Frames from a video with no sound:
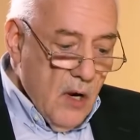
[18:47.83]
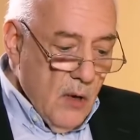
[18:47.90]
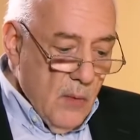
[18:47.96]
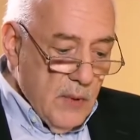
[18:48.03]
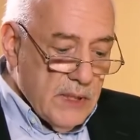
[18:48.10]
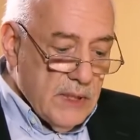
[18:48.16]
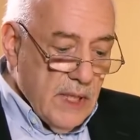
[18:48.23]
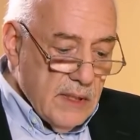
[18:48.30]
who
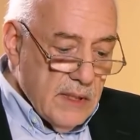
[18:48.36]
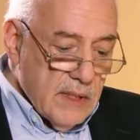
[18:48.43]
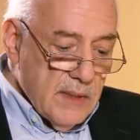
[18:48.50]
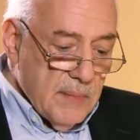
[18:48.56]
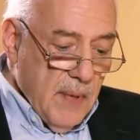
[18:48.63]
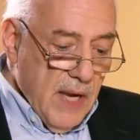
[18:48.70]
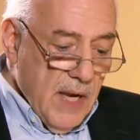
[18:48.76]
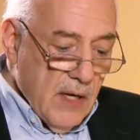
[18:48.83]
was
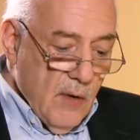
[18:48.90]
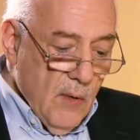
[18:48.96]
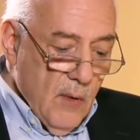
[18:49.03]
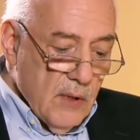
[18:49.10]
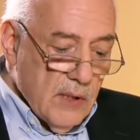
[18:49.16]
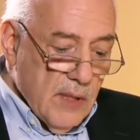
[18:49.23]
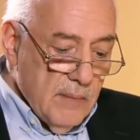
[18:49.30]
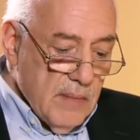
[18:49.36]
sentenced by a
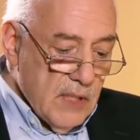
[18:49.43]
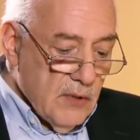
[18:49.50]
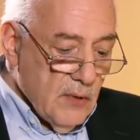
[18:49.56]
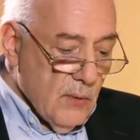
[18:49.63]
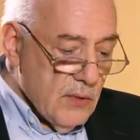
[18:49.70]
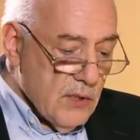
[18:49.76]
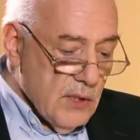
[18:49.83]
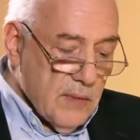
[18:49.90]
court can be
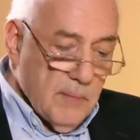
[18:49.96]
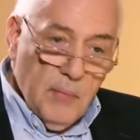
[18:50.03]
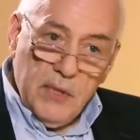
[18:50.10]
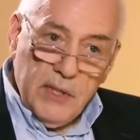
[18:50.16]
tortured, put